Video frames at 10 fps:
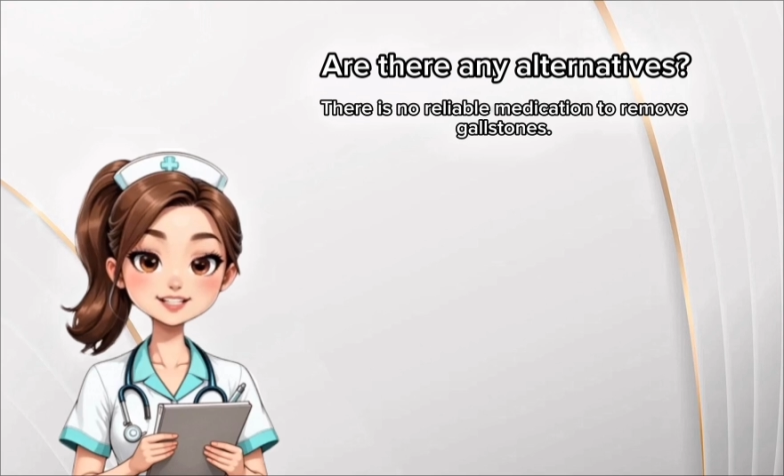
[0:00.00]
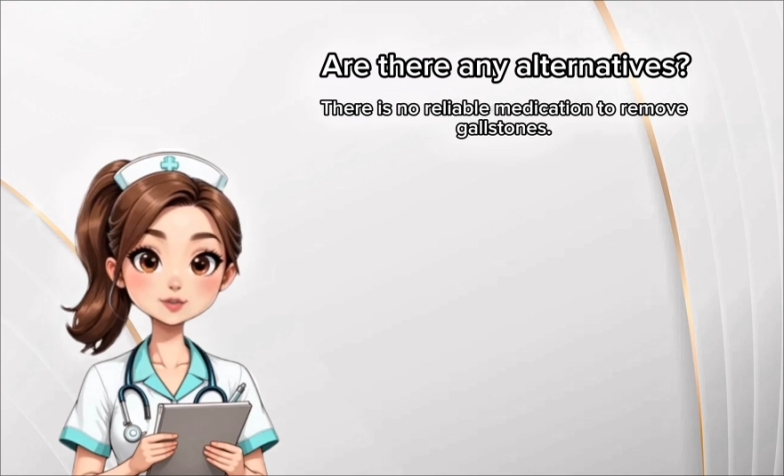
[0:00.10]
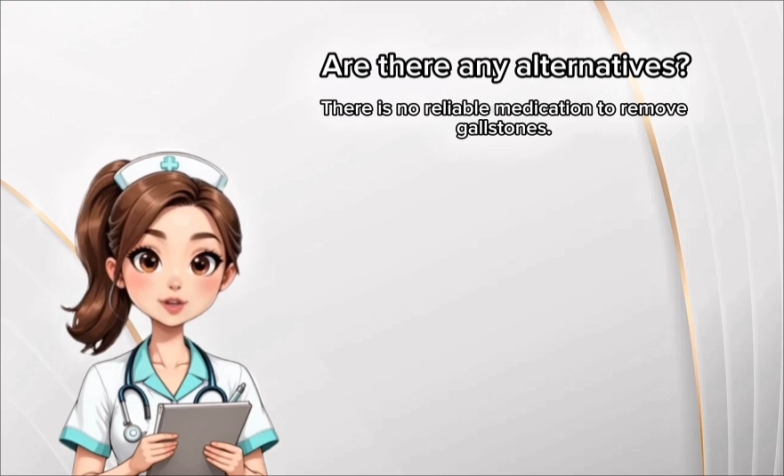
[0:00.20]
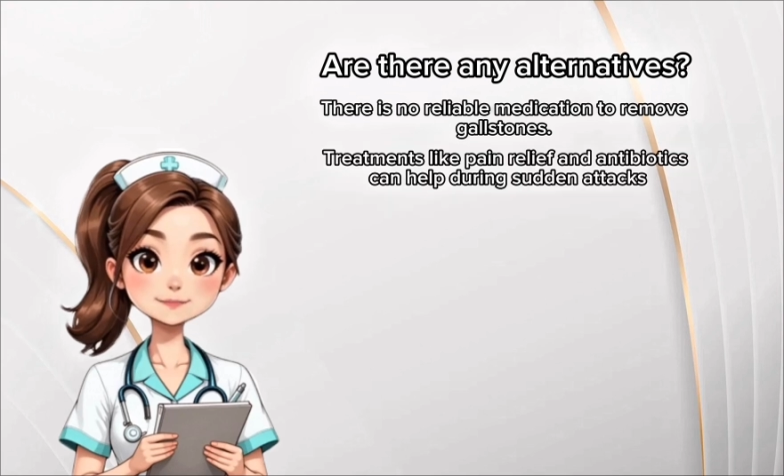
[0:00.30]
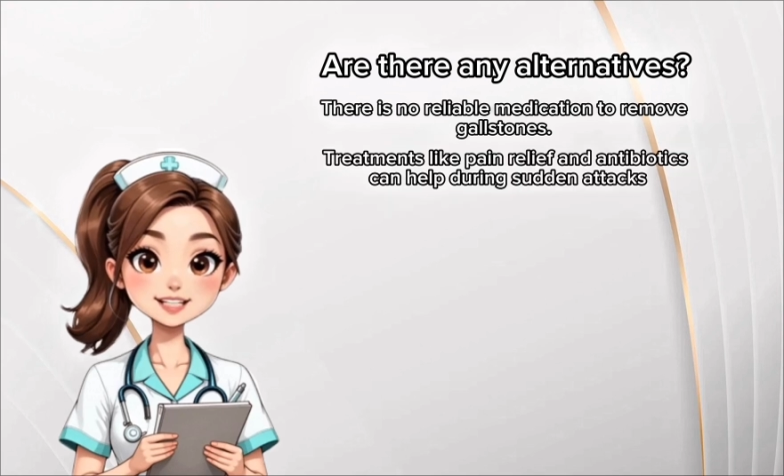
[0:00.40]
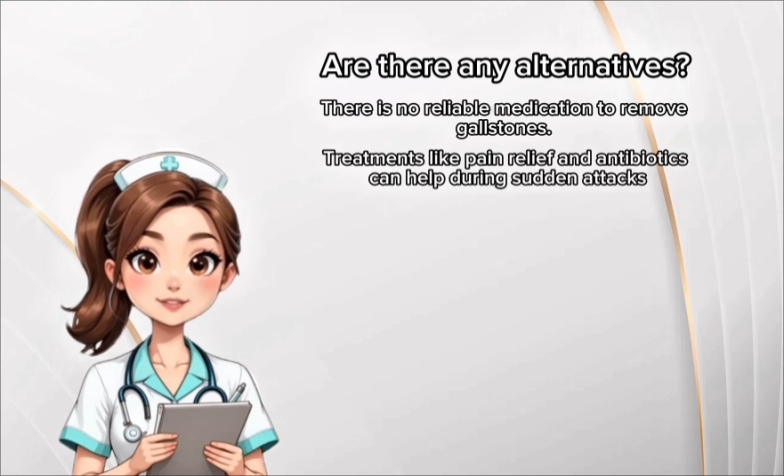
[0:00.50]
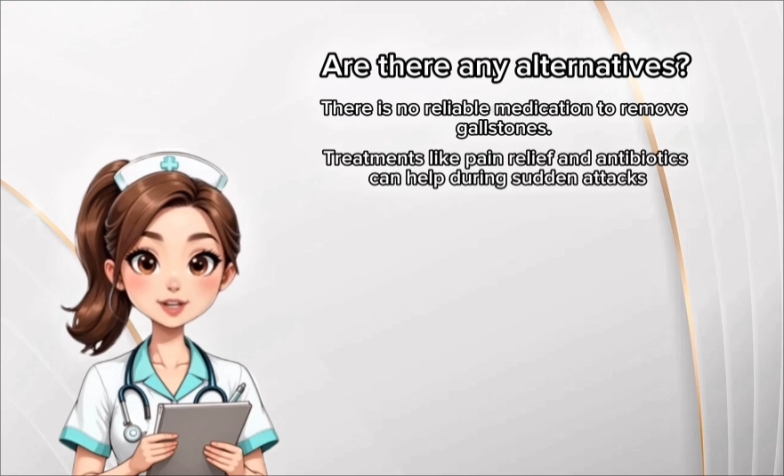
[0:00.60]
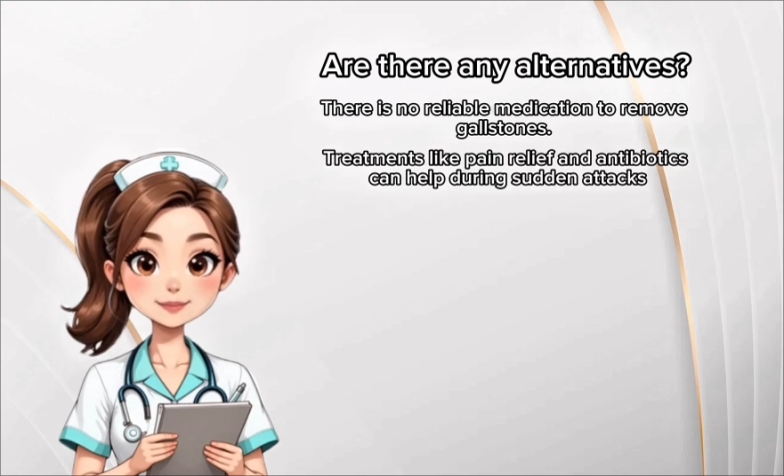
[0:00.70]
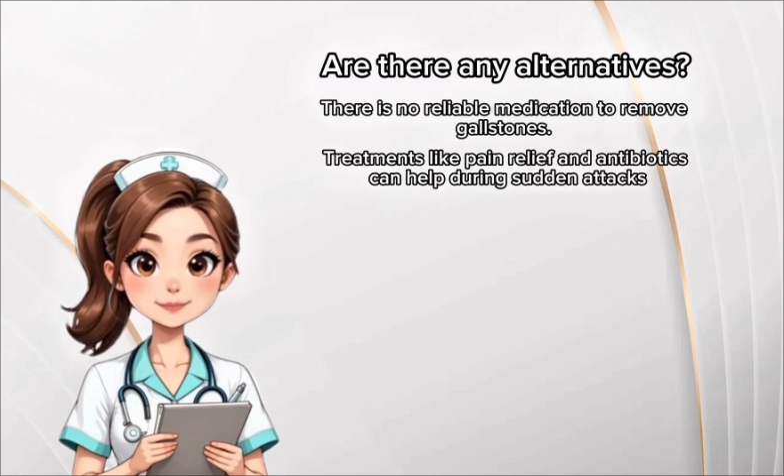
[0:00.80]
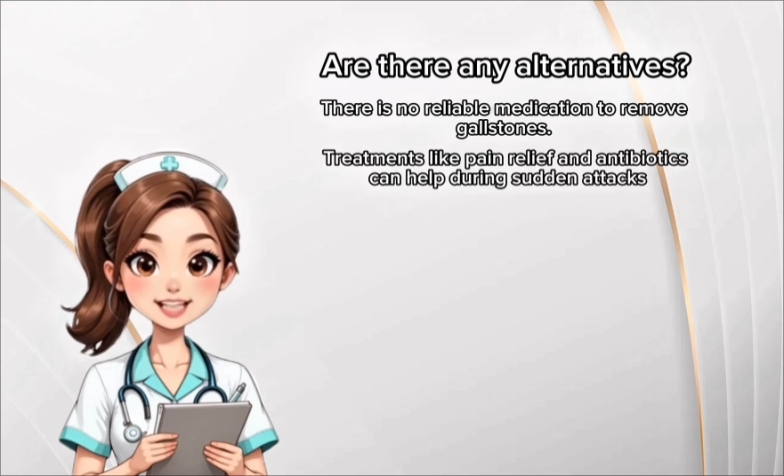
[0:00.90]
Treatments
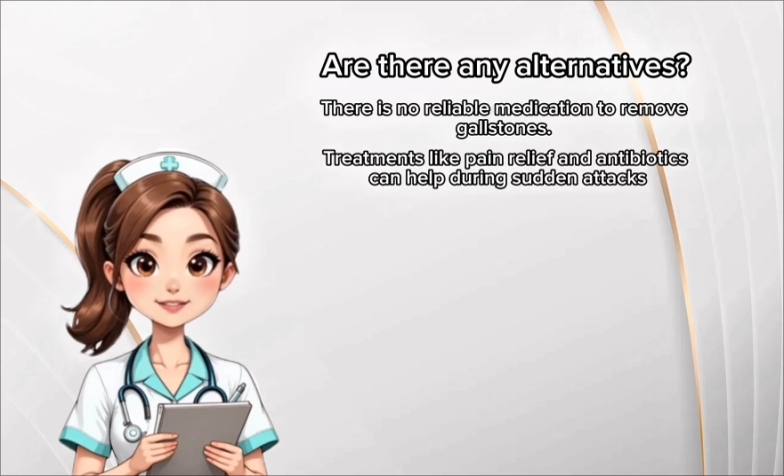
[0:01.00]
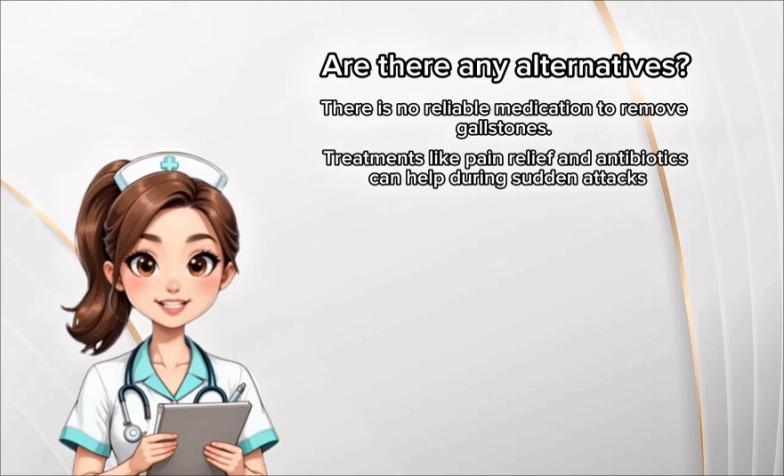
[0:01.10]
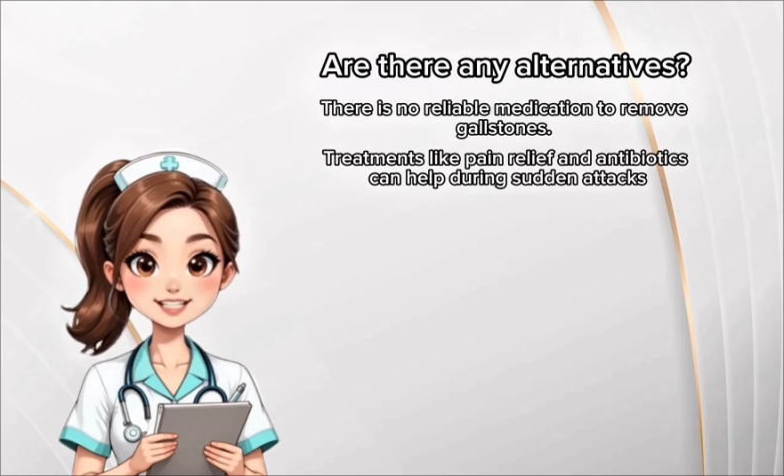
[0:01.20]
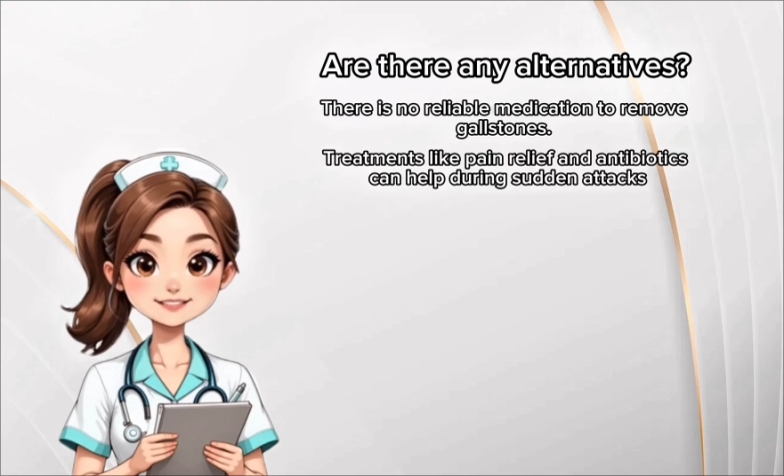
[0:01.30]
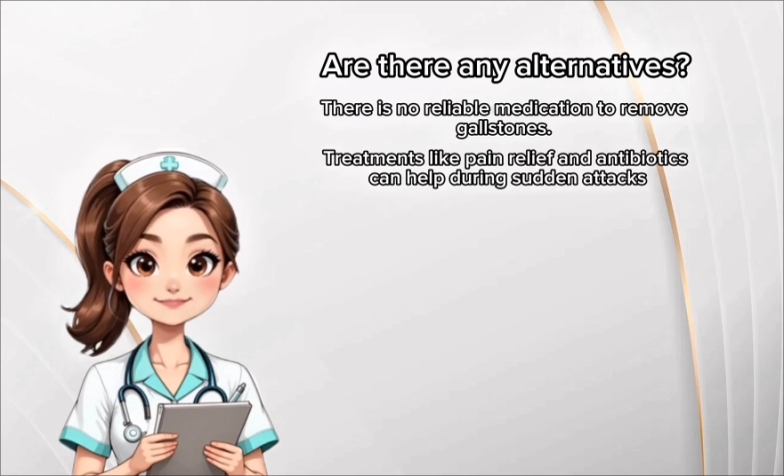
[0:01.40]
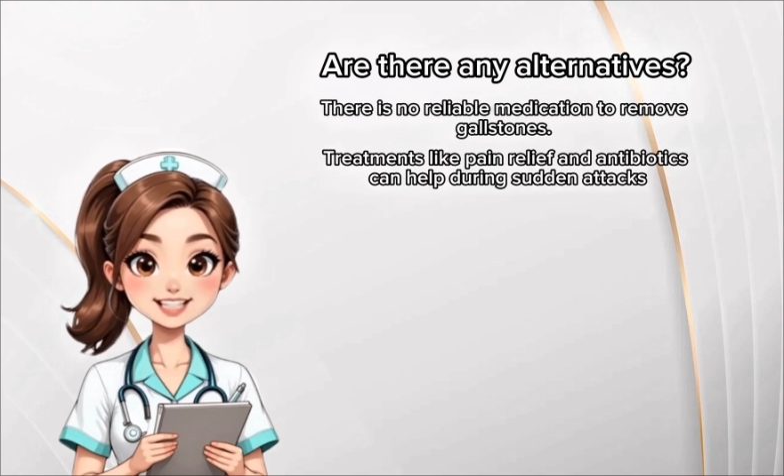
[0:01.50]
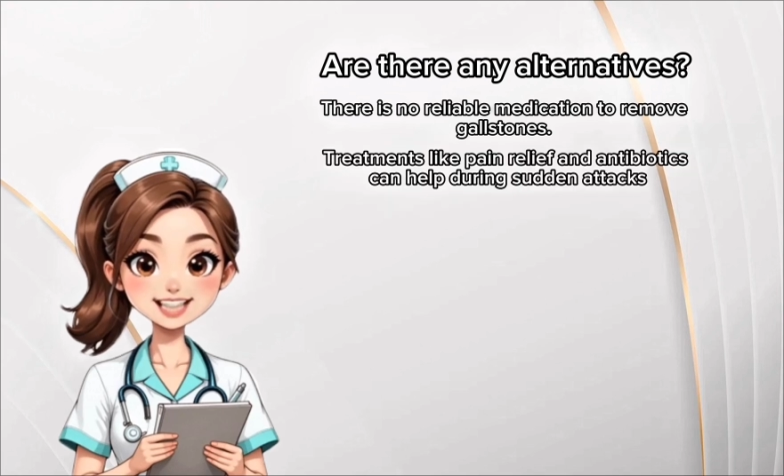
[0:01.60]
like pain relief and